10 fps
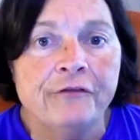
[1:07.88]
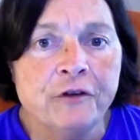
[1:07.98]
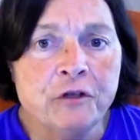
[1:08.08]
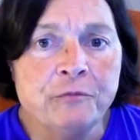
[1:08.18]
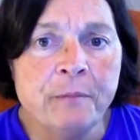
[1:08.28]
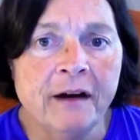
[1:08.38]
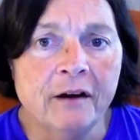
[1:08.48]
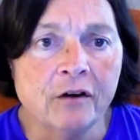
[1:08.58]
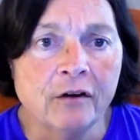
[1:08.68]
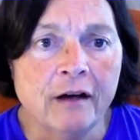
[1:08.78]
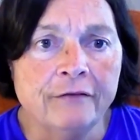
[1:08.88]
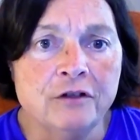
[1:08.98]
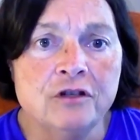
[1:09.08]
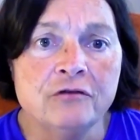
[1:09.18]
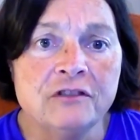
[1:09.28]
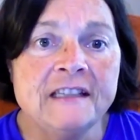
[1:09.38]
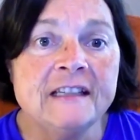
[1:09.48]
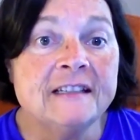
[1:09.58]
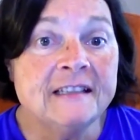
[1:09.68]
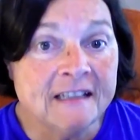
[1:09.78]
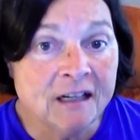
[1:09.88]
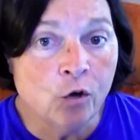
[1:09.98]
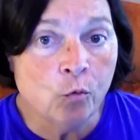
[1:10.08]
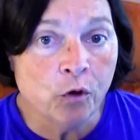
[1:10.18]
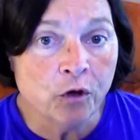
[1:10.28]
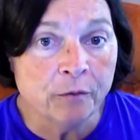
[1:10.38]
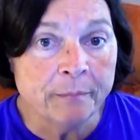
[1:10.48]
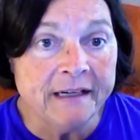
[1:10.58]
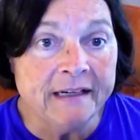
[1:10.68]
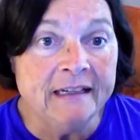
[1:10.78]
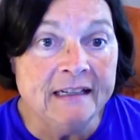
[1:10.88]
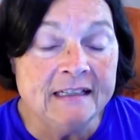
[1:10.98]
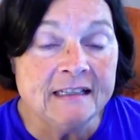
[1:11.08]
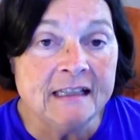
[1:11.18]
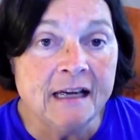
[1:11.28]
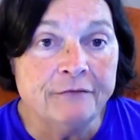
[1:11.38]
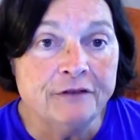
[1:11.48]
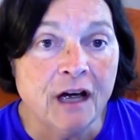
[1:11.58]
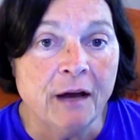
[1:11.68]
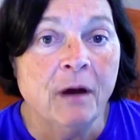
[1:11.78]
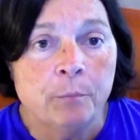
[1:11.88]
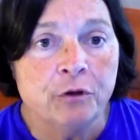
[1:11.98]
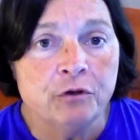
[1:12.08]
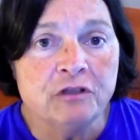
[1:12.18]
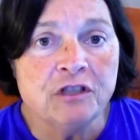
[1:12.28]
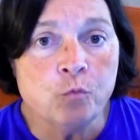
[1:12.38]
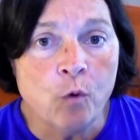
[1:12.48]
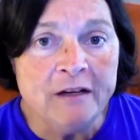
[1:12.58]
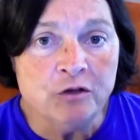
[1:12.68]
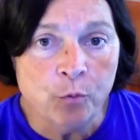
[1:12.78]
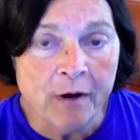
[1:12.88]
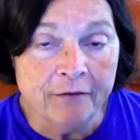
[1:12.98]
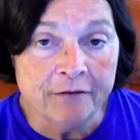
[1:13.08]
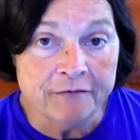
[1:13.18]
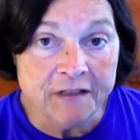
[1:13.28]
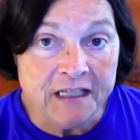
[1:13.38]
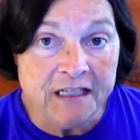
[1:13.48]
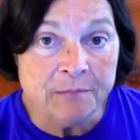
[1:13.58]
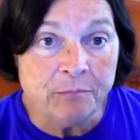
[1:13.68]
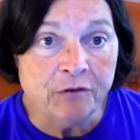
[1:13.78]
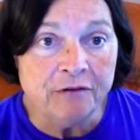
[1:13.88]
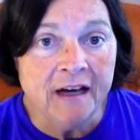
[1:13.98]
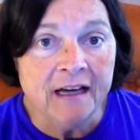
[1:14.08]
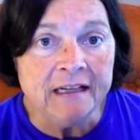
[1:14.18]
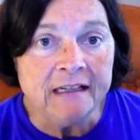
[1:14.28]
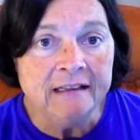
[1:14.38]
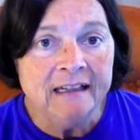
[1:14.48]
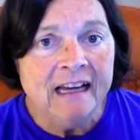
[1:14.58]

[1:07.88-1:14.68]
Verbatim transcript: The first paragraph notes that a single worker bee in his lifetime produces one twelfth of a teaspoon of honey,